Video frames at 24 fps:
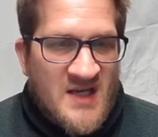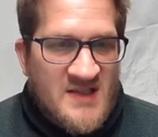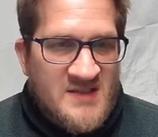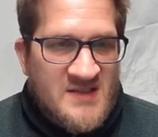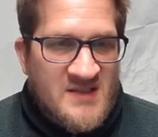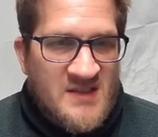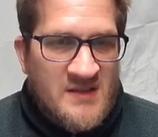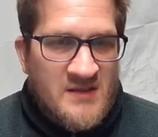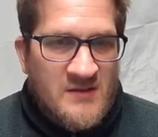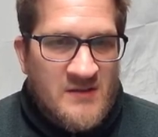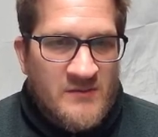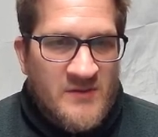
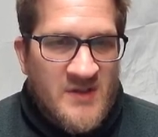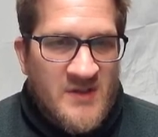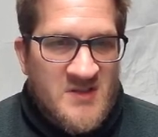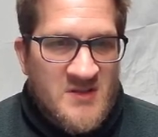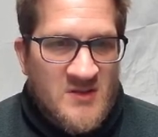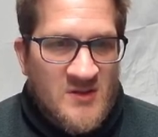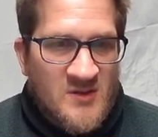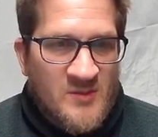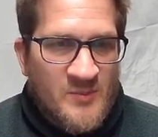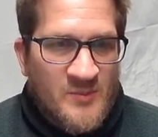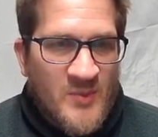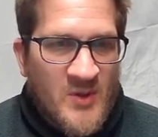in the
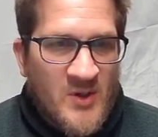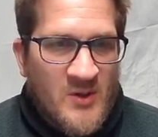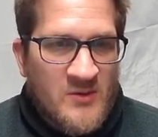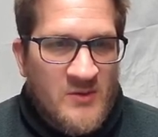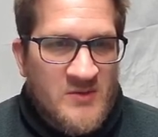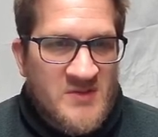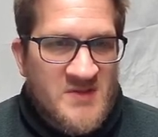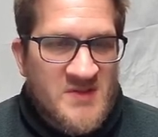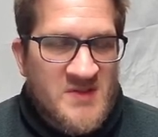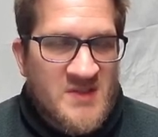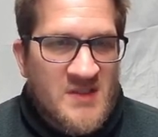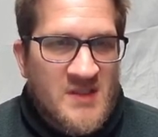original
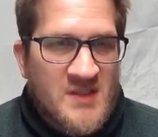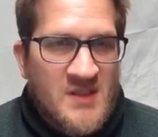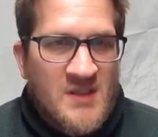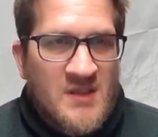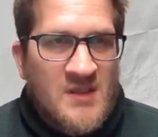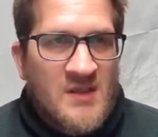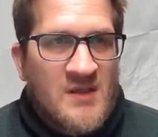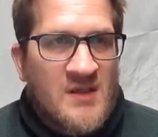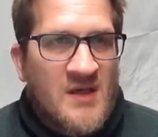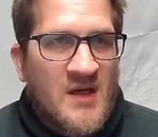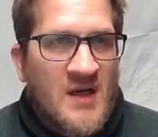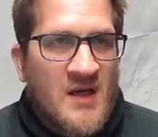post
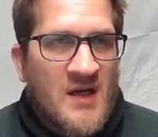uh,